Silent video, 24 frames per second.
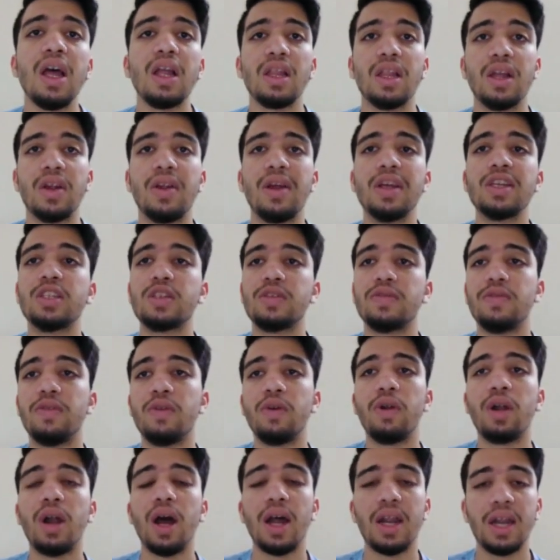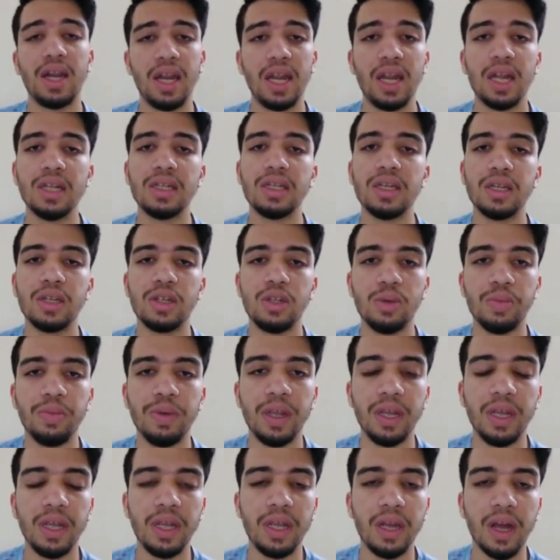The rest 4 are nailed to
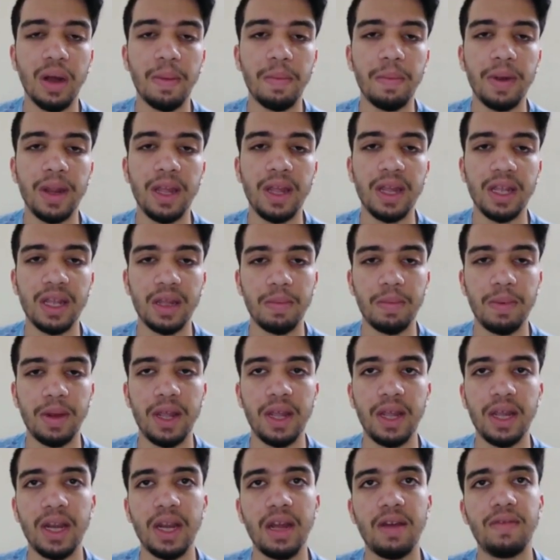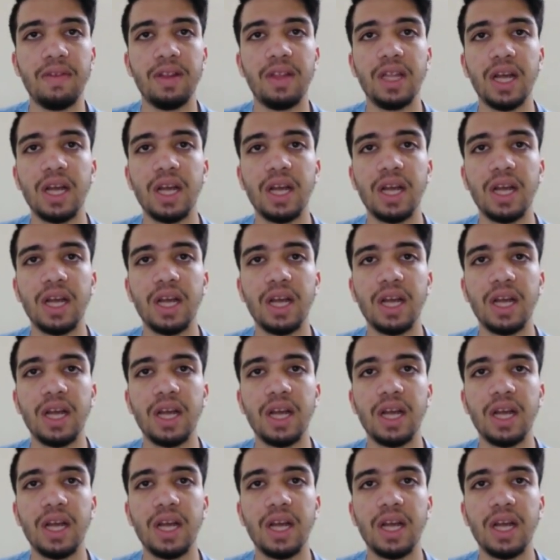be playing in the playing 11.